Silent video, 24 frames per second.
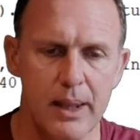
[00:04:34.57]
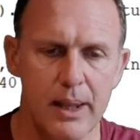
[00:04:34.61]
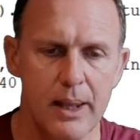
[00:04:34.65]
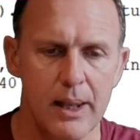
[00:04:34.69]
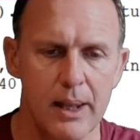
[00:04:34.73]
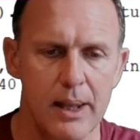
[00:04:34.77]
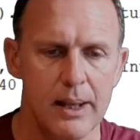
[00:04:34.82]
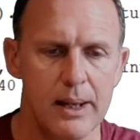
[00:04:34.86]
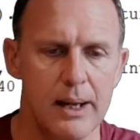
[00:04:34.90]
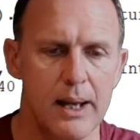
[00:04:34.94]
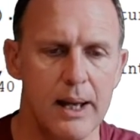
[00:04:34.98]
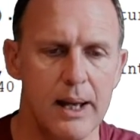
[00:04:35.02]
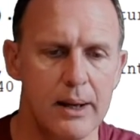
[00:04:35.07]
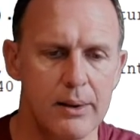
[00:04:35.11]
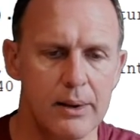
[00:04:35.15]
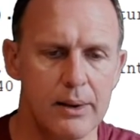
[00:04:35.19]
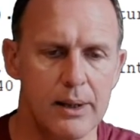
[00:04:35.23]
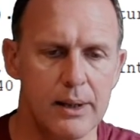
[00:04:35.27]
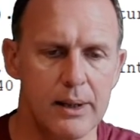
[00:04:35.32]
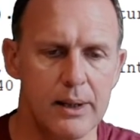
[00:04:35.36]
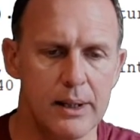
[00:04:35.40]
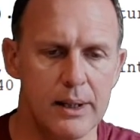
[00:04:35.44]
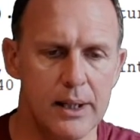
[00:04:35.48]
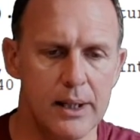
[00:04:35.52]
Now
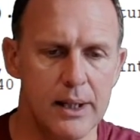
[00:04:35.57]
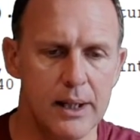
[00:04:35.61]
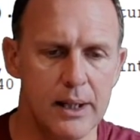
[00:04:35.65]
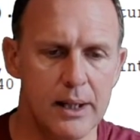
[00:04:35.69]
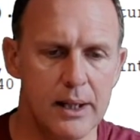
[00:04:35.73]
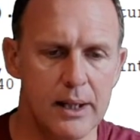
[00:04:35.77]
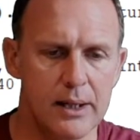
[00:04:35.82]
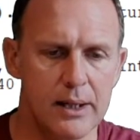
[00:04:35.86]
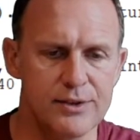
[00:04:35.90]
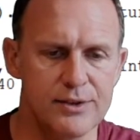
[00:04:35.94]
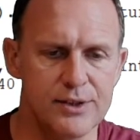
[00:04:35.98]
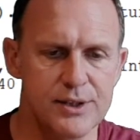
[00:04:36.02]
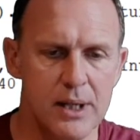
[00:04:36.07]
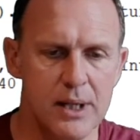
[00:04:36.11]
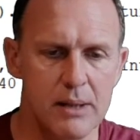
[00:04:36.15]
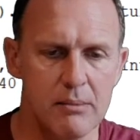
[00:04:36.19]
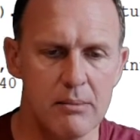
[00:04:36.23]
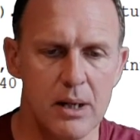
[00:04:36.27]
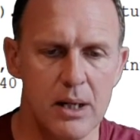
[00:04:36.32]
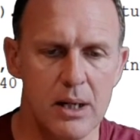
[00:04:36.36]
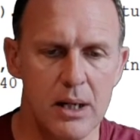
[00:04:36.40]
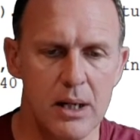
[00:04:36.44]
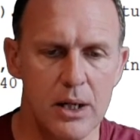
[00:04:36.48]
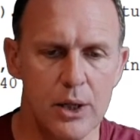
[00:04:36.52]
I've set my
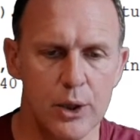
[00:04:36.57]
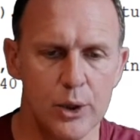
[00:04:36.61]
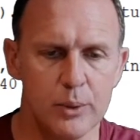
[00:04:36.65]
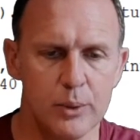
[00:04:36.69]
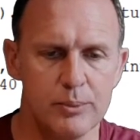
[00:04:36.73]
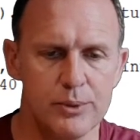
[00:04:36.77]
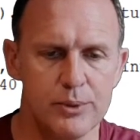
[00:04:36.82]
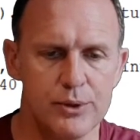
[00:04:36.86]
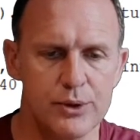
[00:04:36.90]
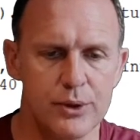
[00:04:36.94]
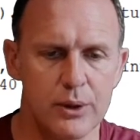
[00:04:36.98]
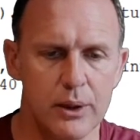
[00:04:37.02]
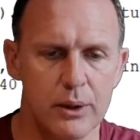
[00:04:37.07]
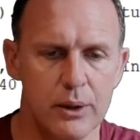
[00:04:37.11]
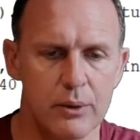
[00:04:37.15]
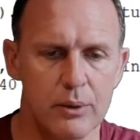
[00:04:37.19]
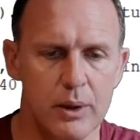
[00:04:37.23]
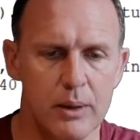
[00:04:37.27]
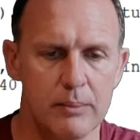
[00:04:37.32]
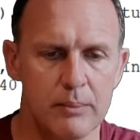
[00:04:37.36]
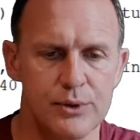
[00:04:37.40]
loop to go up